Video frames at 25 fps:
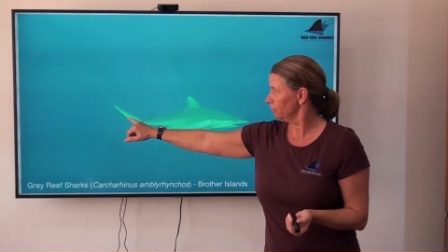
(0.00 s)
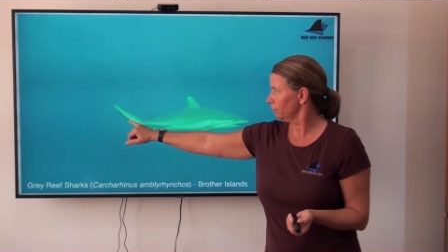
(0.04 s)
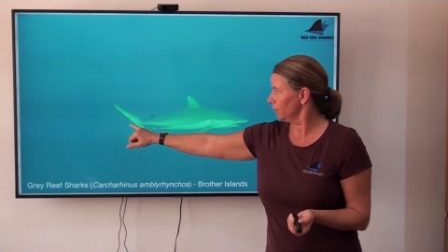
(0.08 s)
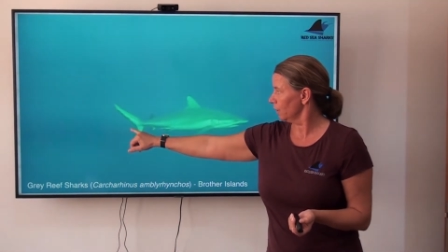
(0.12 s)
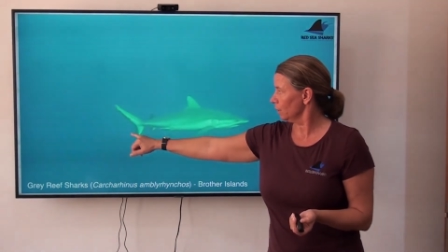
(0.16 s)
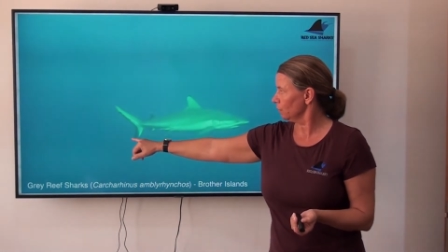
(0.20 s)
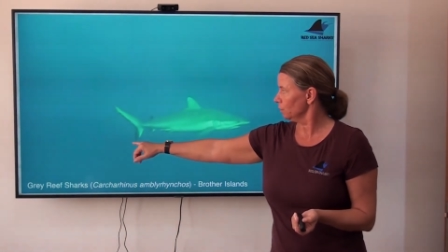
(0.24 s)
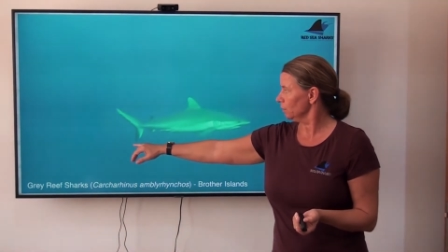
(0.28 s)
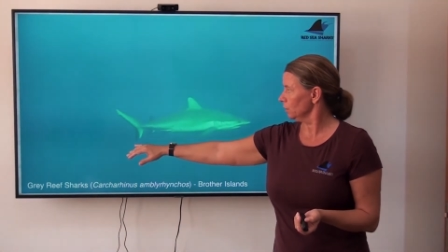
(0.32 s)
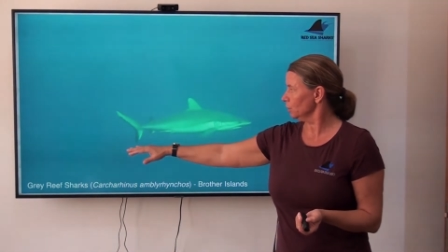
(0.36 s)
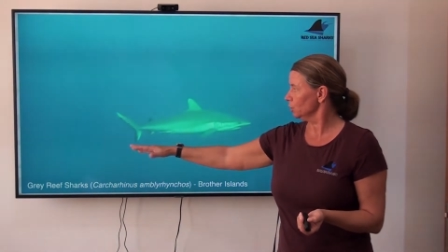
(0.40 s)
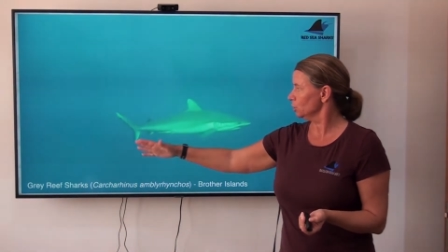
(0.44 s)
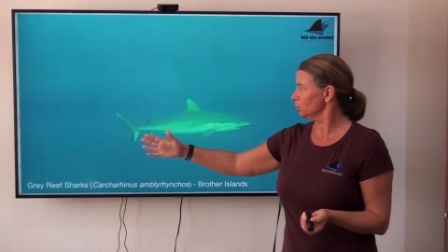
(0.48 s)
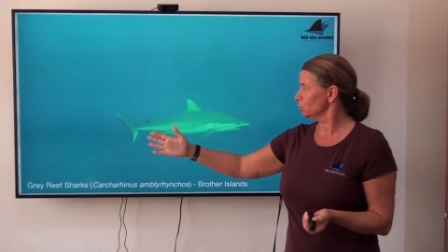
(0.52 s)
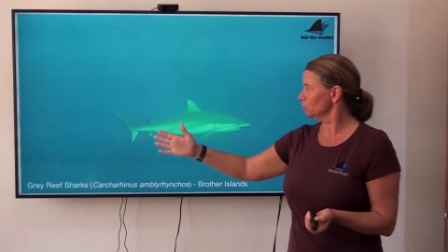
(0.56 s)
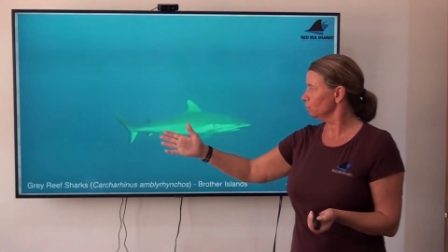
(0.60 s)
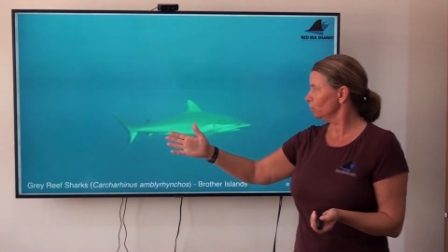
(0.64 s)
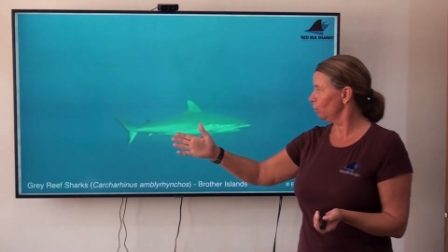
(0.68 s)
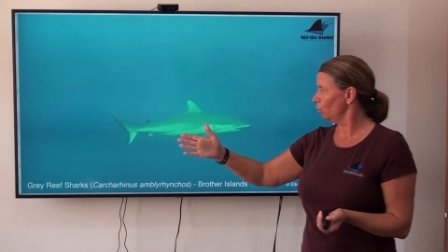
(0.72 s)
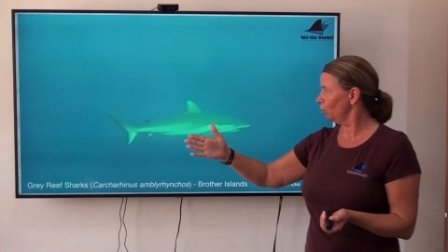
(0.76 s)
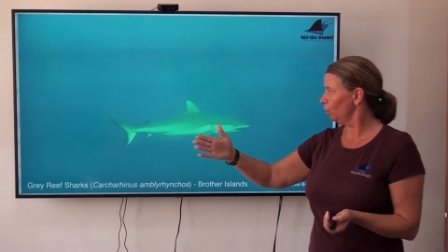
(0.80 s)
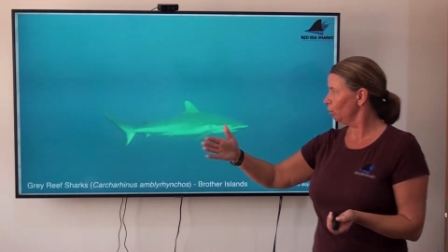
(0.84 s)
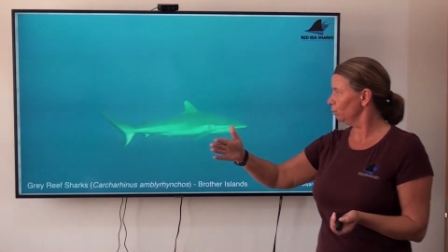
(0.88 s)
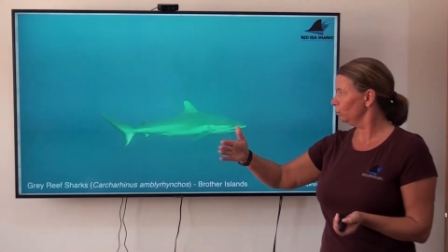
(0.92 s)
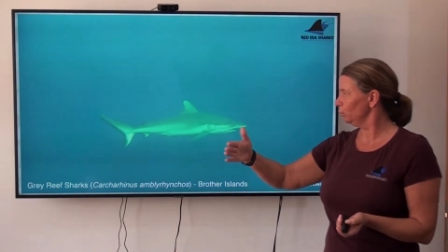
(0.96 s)
very
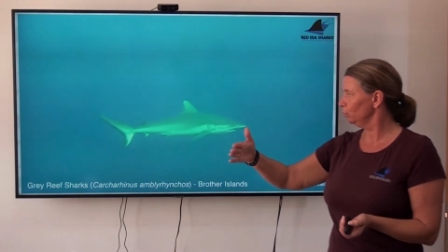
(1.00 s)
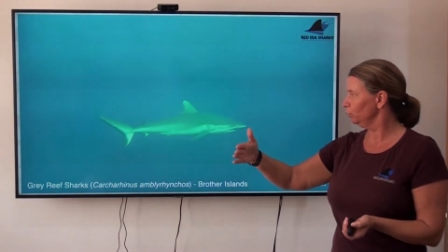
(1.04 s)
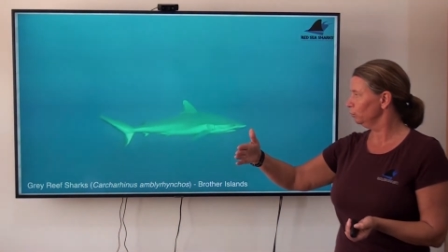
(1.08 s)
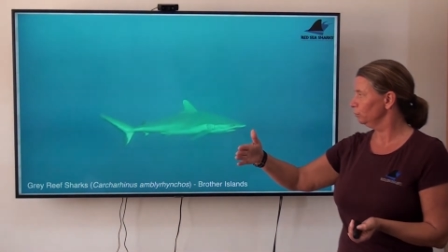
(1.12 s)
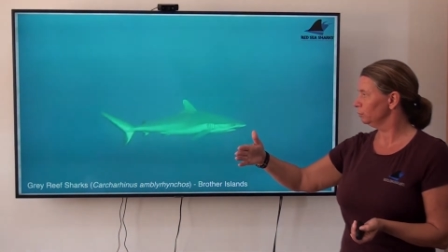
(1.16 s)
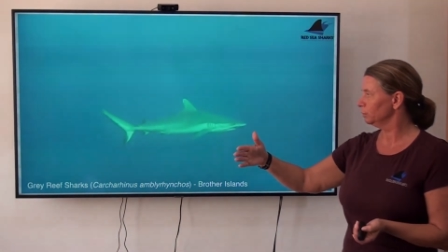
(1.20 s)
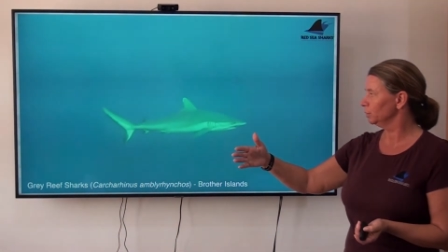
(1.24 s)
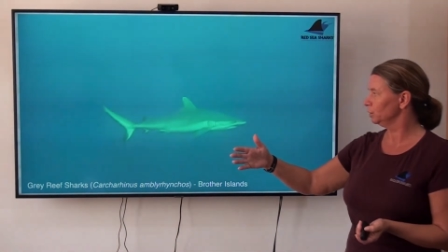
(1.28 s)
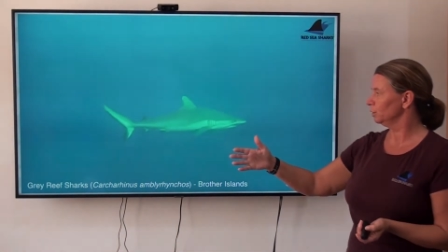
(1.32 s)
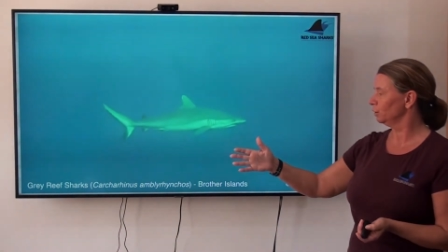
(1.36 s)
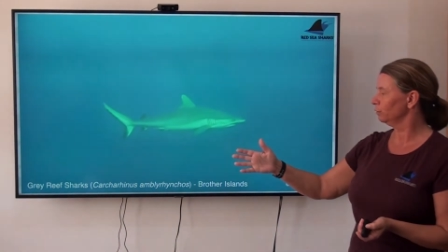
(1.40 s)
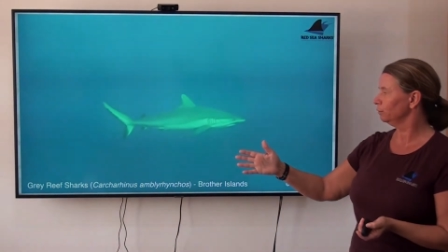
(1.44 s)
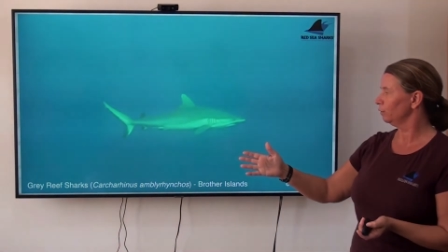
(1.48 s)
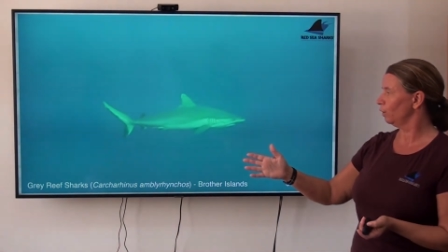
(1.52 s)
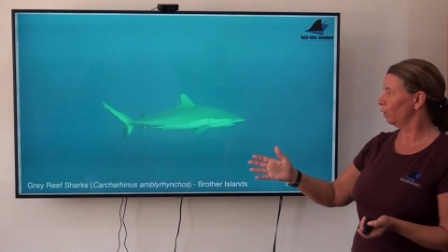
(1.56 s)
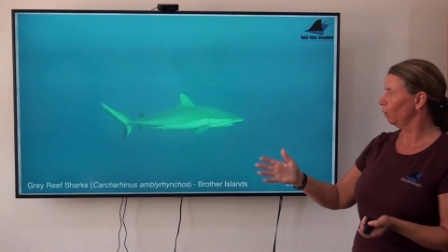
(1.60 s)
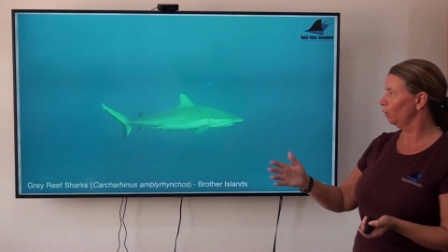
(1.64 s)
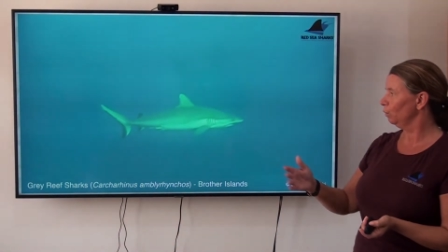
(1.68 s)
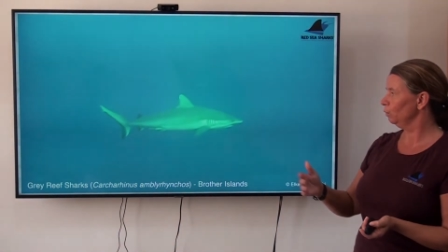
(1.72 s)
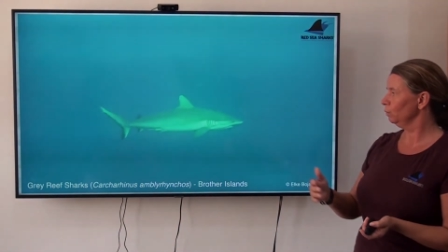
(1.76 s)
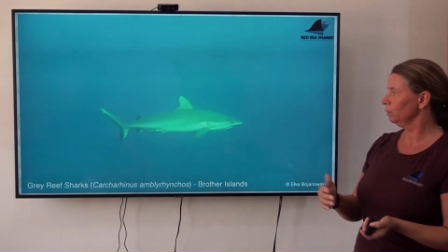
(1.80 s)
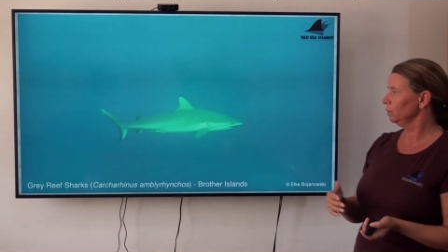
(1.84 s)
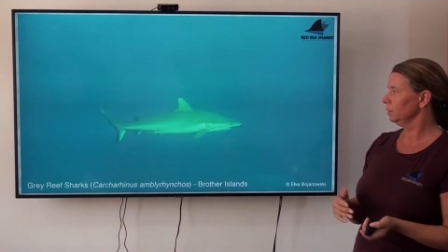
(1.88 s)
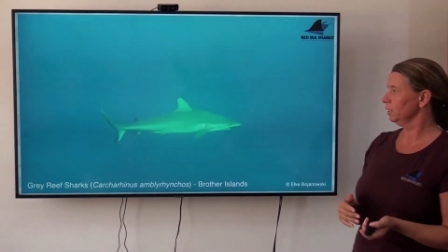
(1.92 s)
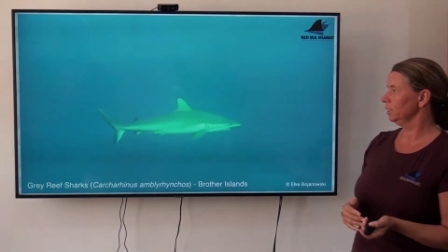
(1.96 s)
small movement of
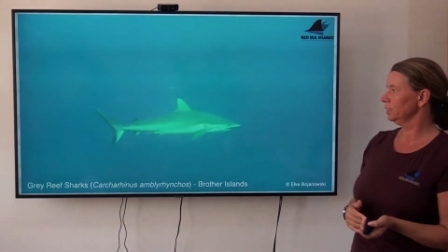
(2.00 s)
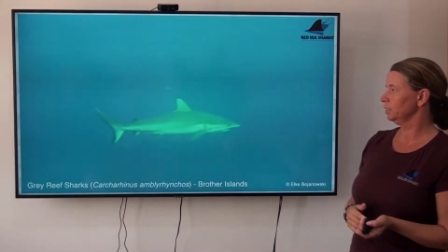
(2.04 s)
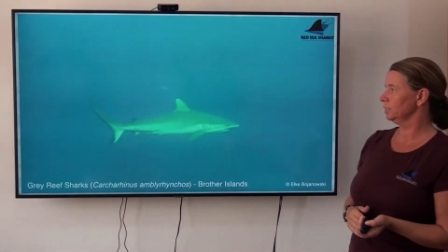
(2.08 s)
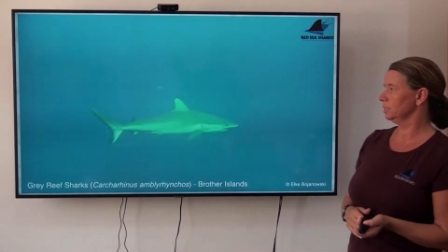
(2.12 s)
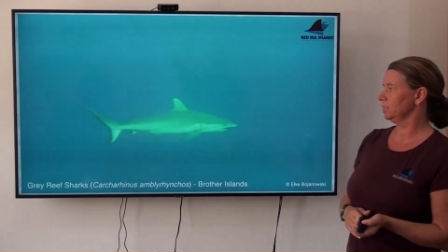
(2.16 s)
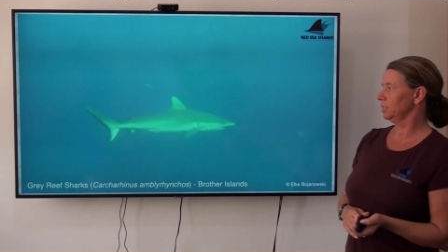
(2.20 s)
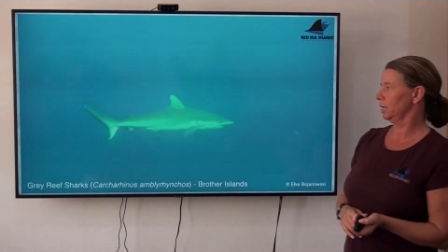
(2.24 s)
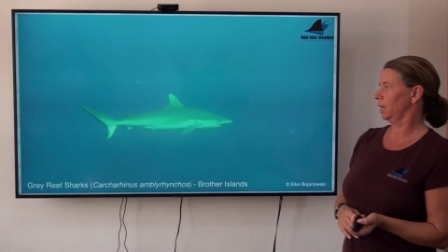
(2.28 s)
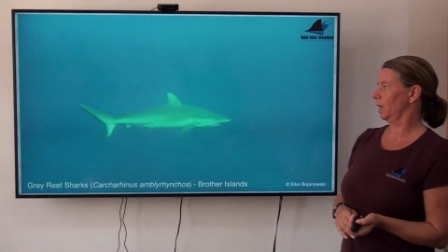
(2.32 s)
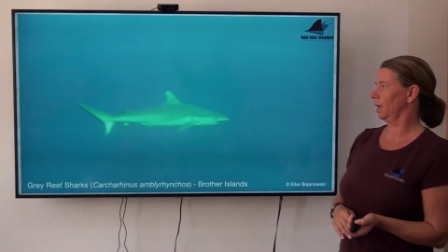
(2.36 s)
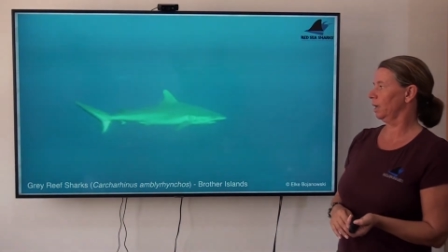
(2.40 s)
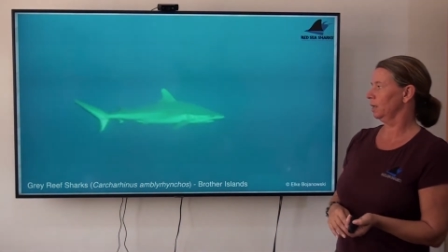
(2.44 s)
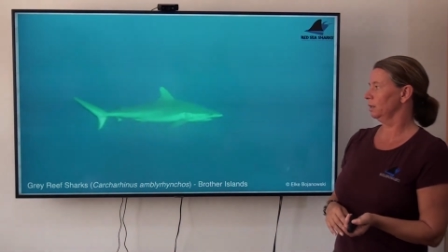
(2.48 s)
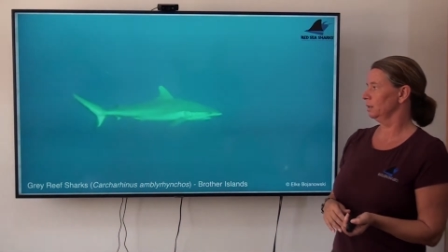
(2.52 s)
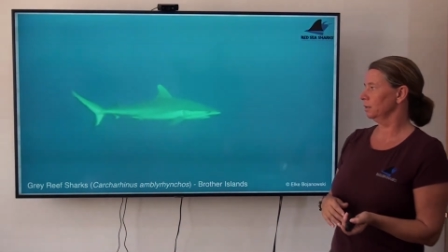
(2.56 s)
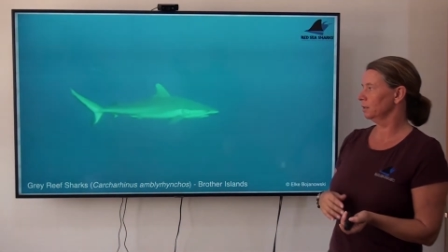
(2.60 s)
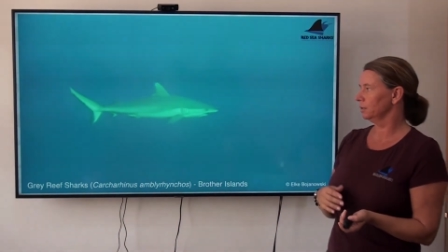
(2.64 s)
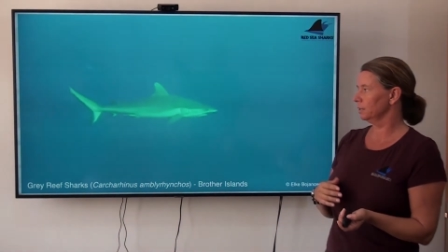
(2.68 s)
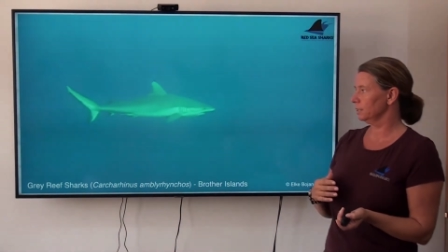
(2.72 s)
only the tail.